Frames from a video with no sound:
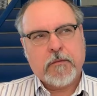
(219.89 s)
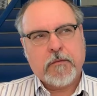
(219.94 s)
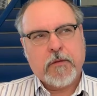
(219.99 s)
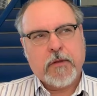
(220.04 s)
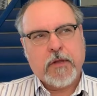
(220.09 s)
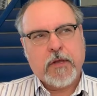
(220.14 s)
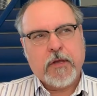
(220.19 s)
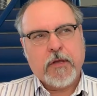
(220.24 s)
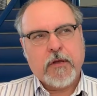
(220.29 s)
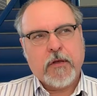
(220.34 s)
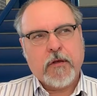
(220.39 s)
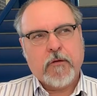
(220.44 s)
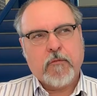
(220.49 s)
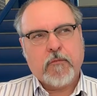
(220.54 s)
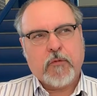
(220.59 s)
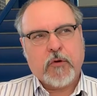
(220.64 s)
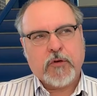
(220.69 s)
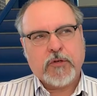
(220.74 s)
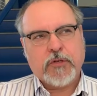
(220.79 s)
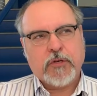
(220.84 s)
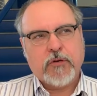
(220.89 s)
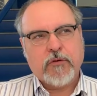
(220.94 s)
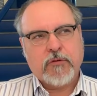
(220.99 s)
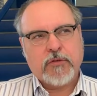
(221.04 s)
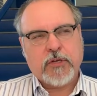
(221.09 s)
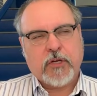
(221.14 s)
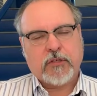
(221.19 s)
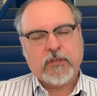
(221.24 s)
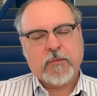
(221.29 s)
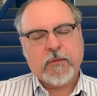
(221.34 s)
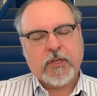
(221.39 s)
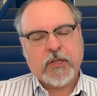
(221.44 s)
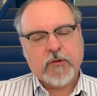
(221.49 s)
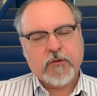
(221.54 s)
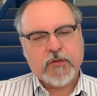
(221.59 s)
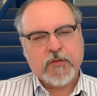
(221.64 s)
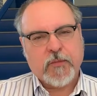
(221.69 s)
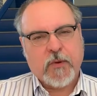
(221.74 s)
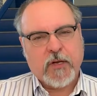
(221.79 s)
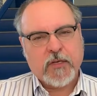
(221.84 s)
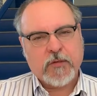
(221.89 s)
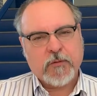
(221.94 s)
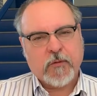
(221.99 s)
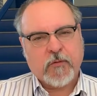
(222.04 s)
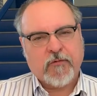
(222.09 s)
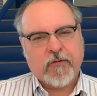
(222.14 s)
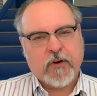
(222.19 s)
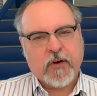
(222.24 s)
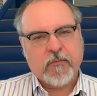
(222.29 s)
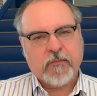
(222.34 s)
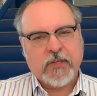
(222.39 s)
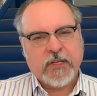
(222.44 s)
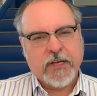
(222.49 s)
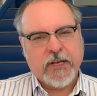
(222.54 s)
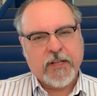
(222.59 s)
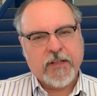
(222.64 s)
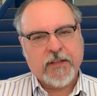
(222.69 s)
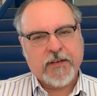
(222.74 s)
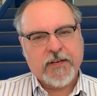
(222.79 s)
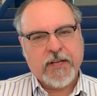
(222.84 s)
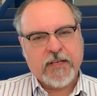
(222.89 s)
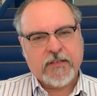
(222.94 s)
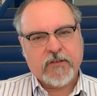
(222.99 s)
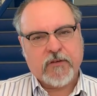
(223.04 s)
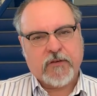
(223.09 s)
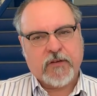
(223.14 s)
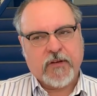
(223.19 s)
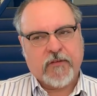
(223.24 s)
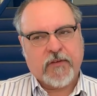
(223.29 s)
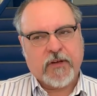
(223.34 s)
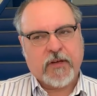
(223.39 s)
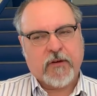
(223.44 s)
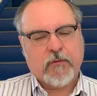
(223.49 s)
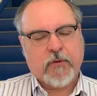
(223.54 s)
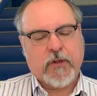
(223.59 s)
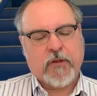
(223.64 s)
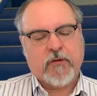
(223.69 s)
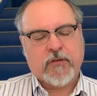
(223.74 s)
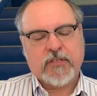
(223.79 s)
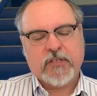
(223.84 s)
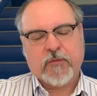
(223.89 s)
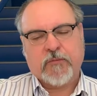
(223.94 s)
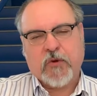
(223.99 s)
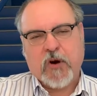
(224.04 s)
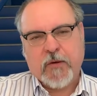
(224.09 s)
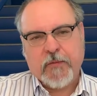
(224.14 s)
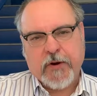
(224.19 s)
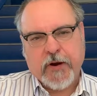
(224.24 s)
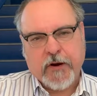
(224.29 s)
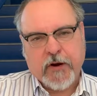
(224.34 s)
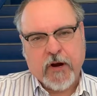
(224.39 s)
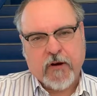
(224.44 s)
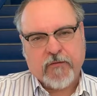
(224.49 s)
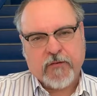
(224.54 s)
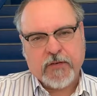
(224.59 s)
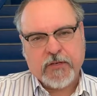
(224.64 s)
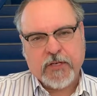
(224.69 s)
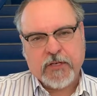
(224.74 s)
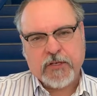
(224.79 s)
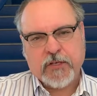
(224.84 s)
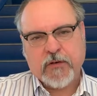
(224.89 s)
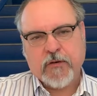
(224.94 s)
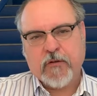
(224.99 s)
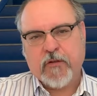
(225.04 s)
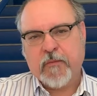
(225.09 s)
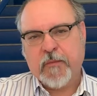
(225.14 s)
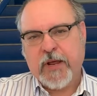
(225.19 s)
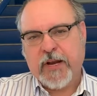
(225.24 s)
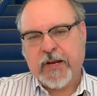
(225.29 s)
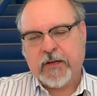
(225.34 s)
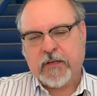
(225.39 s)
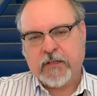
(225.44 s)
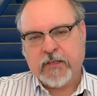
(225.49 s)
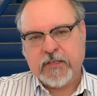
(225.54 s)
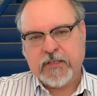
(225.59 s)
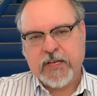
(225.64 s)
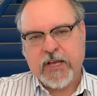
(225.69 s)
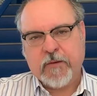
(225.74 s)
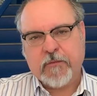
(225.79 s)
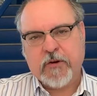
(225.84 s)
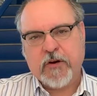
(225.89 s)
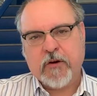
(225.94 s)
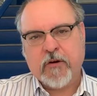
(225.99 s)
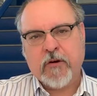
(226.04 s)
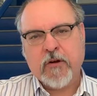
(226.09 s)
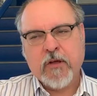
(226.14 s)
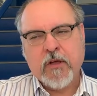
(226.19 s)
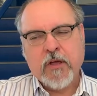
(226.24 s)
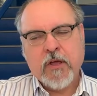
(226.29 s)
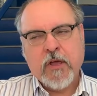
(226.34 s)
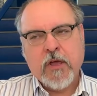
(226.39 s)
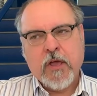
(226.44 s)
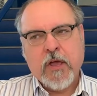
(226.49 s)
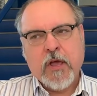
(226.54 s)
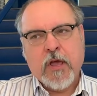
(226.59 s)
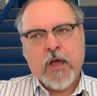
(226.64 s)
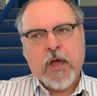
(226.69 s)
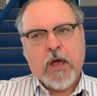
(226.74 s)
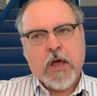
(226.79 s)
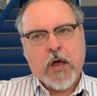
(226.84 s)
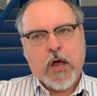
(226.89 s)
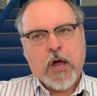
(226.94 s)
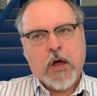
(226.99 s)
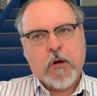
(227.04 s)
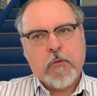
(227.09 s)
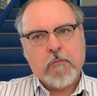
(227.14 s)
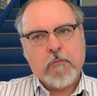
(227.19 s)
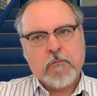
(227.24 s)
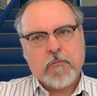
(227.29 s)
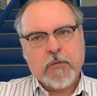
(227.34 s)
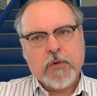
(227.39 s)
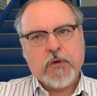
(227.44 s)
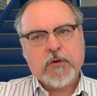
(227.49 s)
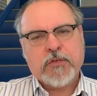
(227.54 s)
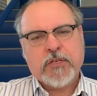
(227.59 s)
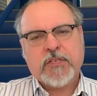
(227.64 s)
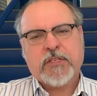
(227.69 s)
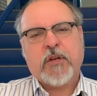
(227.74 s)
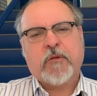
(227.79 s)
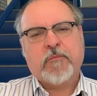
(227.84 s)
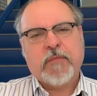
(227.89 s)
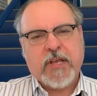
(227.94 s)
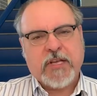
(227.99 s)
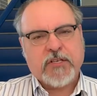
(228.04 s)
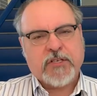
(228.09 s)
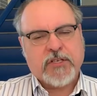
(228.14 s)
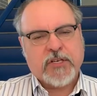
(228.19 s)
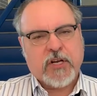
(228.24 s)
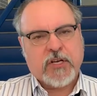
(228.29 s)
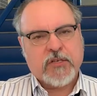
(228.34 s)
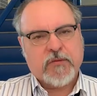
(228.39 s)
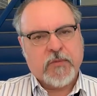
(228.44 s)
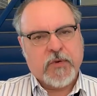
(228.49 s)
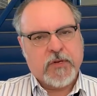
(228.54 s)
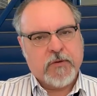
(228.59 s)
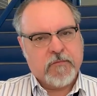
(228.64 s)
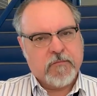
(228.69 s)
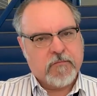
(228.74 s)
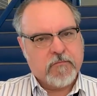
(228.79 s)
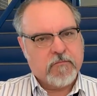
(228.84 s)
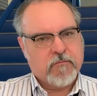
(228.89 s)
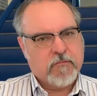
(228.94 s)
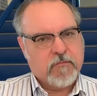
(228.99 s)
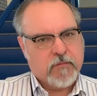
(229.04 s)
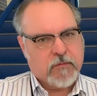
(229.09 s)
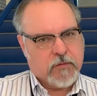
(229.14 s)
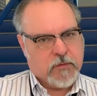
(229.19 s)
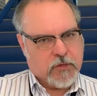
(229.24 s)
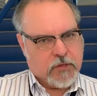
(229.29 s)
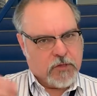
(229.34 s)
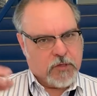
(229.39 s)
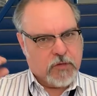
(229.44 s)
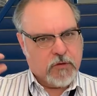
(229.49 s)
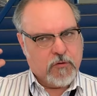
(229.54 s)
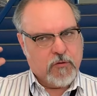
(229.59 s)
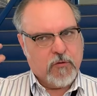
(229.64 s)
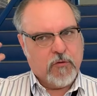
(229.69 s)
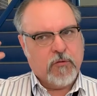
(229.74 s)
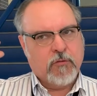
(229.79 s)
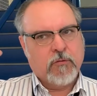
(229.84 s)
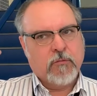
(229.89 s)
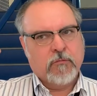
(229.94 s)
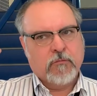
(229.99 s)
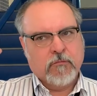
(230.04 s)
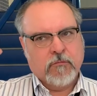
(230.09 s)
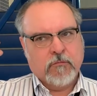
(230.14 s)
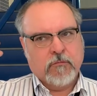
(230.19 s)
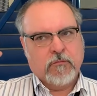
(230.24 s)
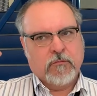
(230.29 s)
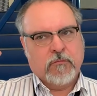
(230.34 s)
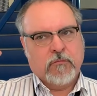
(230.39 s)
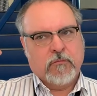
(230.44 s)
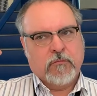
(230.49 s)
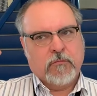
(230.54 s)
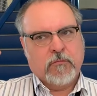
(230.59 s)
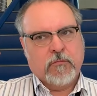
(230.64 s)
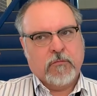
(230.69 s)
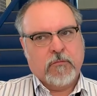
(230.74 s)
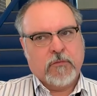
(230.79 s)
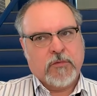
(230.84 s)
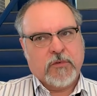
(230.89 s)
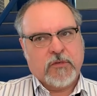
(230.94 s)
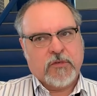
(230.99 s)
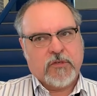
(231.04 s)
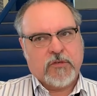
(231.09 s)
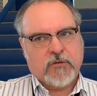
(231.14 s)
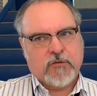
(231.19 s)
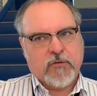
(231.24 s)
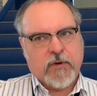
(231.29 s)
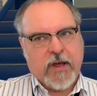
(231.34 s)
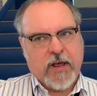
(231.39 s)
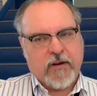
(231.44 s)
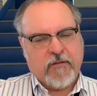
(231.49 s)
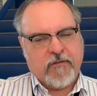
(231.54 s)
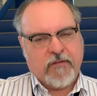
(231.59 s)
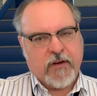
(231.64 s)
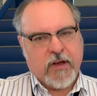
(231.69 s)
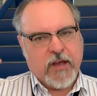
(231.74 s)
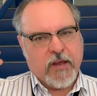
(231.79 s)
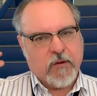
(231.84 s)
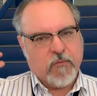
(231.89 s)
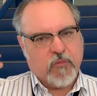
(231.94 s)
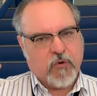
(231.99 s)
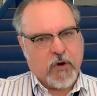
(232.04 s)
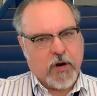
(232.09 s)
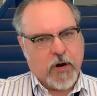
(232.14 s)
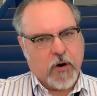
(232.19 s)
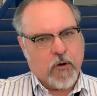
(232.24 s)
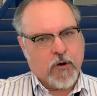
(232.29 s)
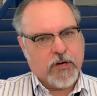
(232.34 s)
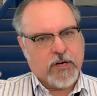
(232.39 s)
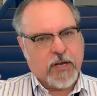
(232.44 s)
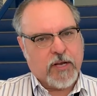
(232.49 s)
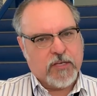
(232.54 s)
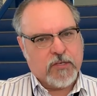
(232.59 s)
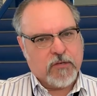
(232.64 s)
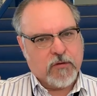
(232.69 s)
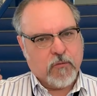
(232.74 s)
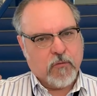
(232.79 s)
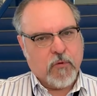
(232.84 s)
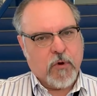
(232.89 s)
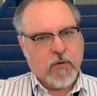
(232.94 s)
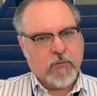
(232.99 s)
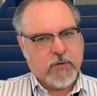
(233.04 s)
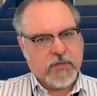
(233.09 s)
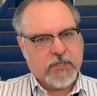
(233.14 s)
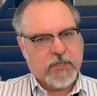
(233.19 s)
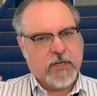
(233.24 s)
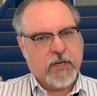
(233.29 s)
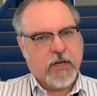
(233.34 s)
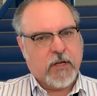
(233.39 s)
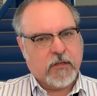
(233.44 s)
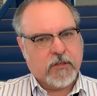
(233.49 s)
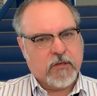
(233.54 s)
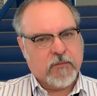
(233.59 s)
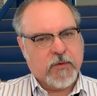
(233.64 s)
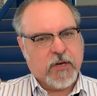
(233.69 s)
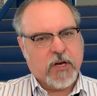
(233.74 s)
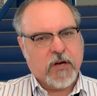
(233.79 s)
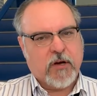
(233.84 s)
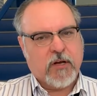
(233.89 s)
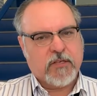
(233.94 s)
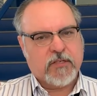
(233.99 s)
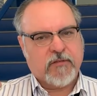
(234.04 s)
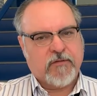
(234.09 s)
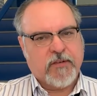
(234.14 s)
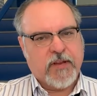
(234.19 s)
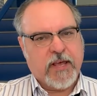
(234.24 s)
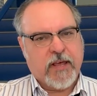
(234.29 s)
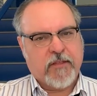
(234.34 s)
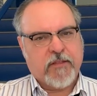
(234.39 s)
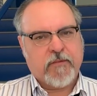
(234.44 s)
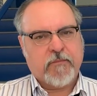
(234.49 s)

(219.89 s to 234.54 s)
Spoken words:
the person who's ultimately responsible for completing the death certificate, whether it's the primary care physician or the medical examiner, uses their best judgment to stratify and prioritize what was the ultimate cause of death.